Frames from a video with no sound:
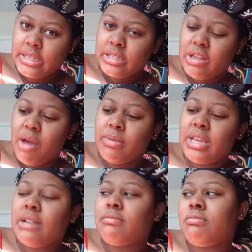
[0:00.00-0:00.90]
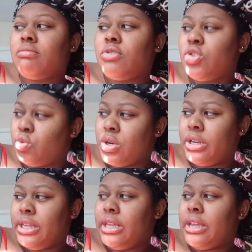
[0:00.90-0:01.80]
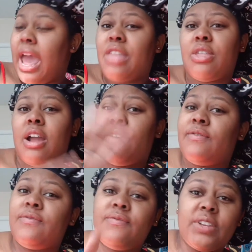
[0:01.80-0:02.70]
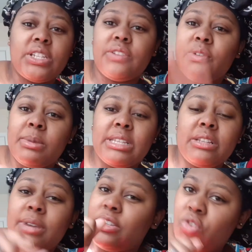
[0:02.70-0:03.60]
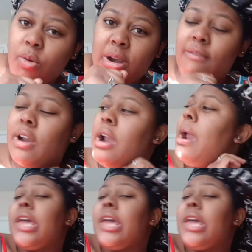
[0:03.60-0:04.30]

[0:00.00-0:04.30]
So I'm gonna get up shortly after I finish filming this little intro or whatever.